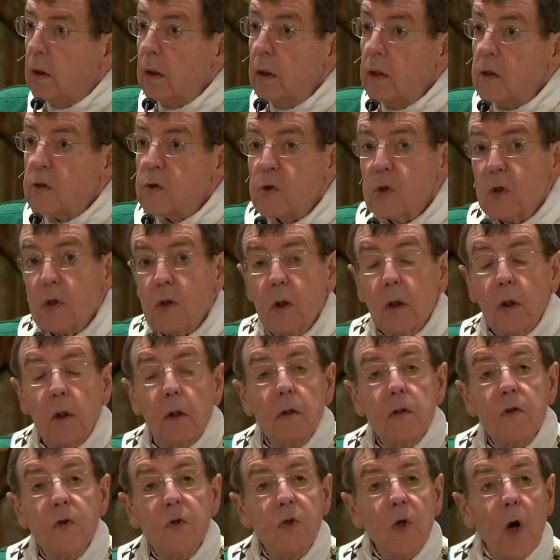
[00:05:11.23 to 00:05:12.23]
is a
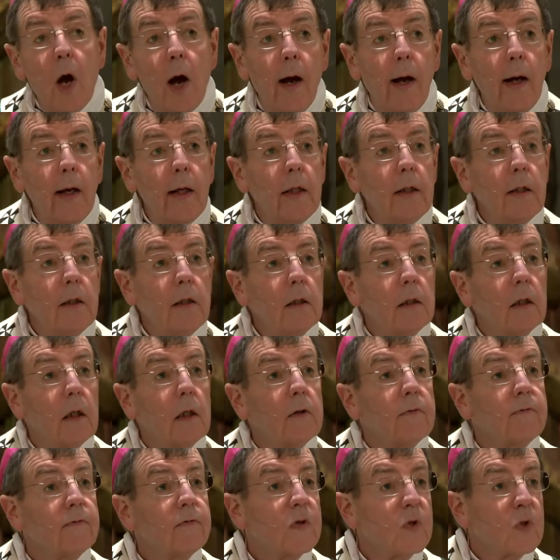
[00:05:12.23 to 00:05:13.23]
sign
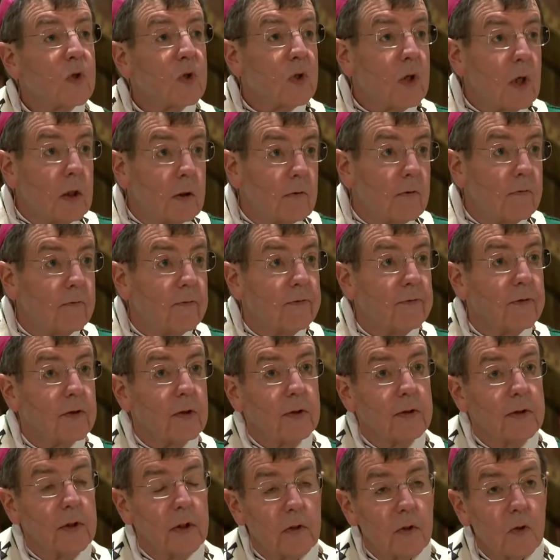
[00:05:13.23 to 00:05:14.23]
of
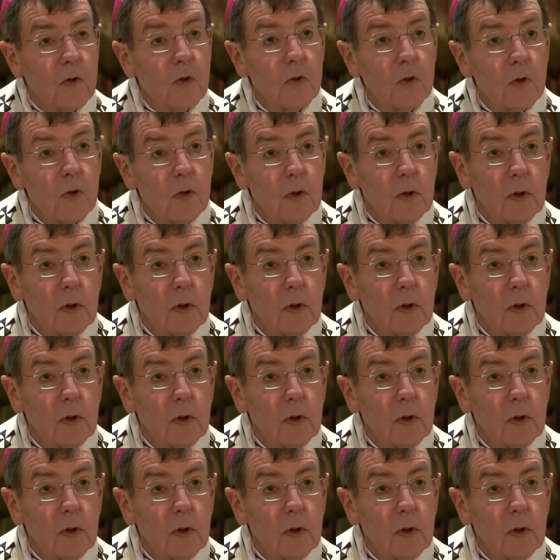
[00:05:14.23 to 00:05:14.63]
sinfulness.